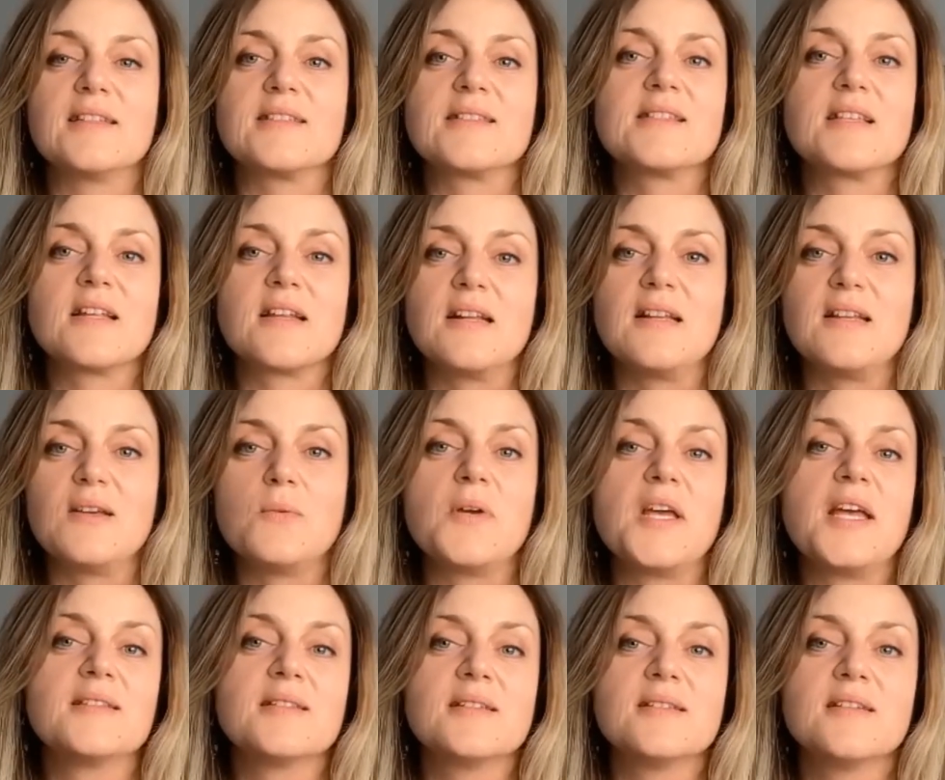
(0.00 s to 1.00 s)
and suddenly
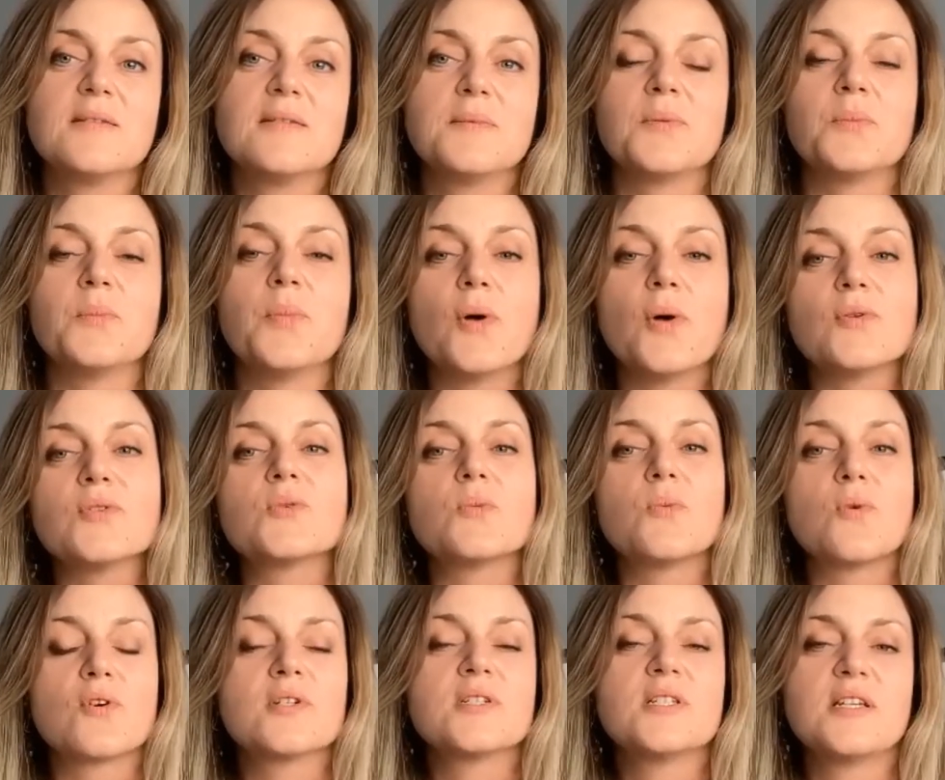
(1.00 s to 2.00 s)
we ended up in
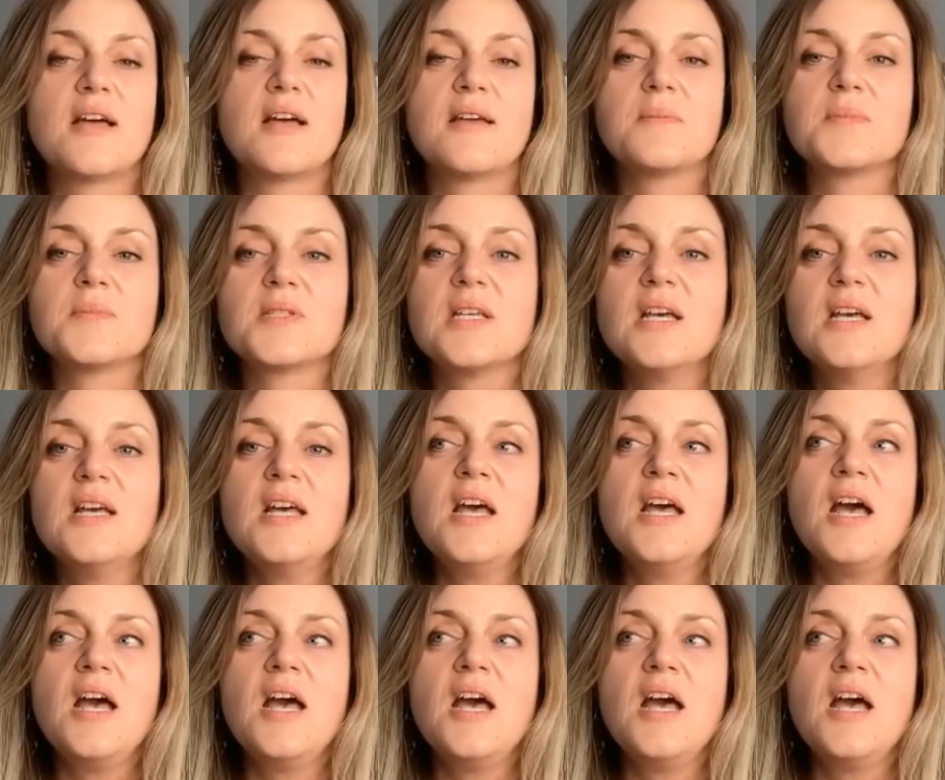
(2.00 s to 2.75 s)
post-war times.